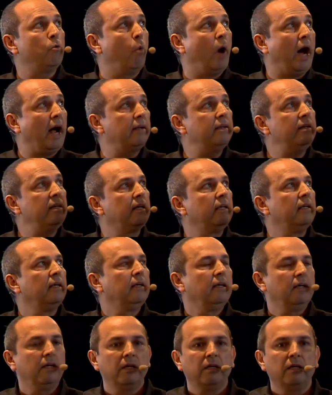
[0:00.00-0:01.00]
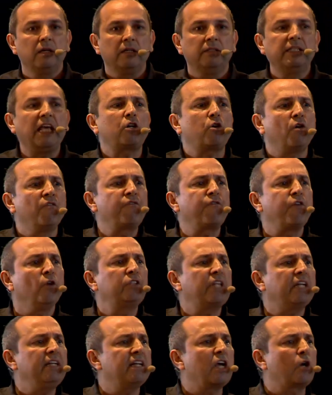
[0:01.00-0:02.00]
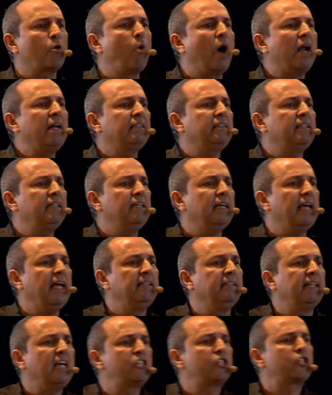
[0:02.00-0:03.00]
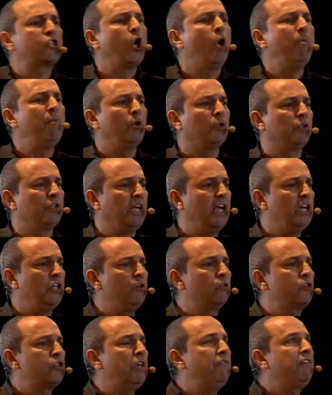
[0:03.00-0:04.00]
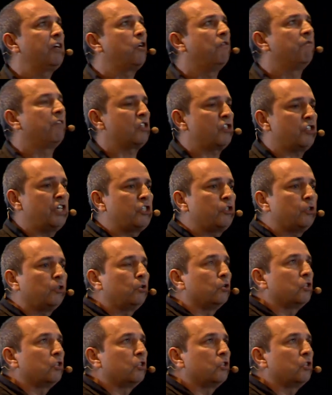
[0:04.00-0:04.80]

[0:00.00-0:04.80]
One, they confronted inequality and they summoned a new civic conversation to